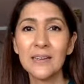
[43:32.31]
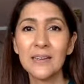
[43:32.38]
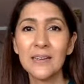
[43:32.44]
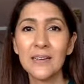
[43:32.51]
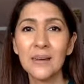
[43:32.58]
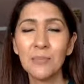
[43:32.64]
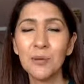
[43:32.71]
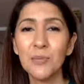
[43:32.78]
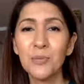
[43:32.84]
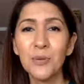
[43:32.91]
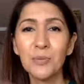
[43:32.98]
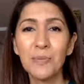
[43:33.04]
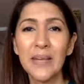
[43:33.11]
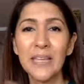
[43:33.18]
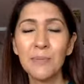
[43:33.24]
I'm going to
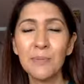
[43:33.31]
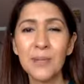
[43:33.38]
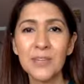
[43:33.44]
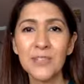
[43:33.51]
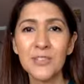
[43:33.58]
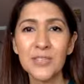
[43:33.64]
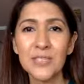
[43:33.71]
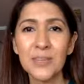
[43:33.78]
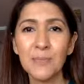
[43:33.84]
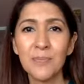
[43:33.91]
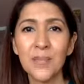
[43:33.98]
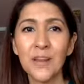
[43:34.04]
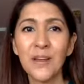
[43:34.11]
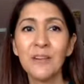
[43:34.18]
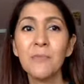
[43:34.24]
put my email address up
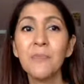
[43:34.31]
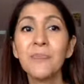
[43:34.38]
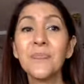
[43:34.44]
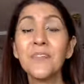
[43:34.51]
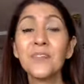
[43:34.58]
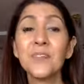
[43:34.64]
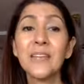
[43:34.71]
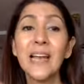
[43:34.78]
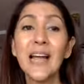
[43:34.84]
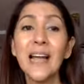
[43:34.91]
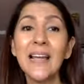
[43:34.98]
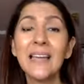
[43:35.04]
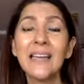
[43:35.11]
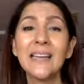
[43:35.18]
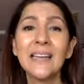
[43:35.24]
there so that
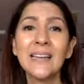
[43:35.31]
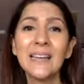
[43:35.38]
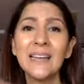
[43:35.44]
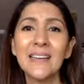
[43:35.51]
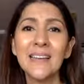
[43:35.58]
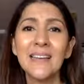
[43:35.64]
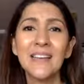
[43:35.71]
I can,